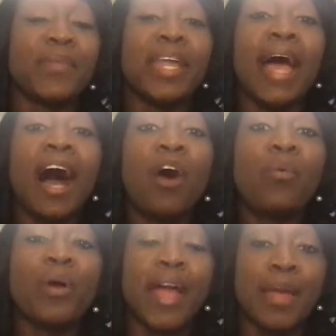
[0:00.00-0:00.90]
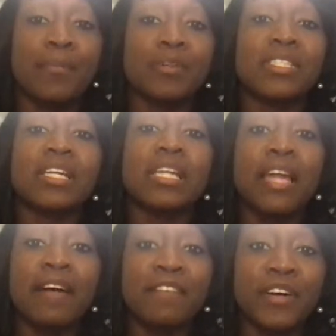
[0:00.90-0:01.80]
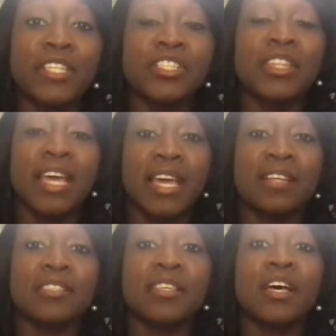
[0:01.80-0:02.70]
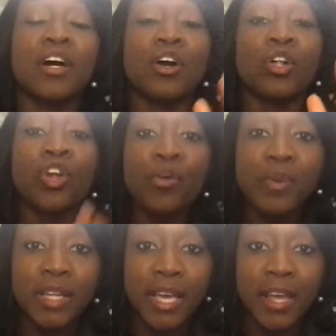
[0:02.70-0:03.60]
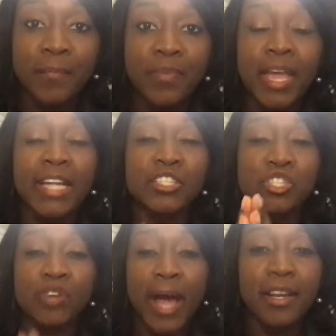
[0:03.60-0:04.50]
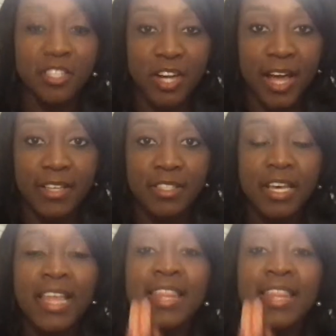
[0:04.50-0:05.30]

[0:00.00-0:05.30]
and how we're able to leverage things globally and strategize.